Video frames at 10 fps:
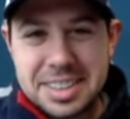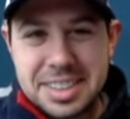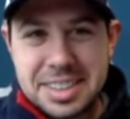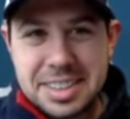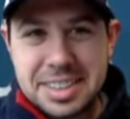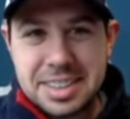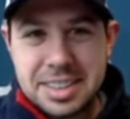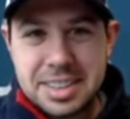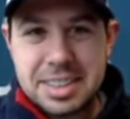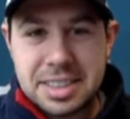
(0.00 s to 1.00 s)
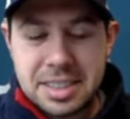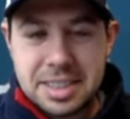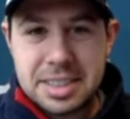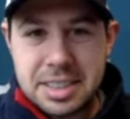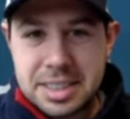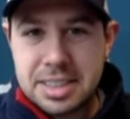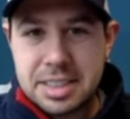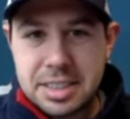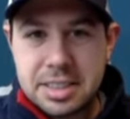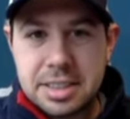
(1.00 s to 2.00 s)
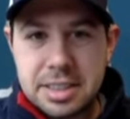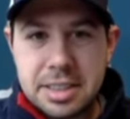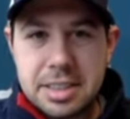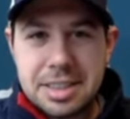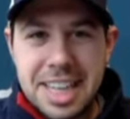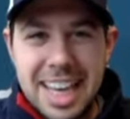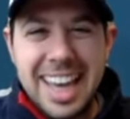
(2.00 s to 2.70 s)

No words are spoken by the person on screen.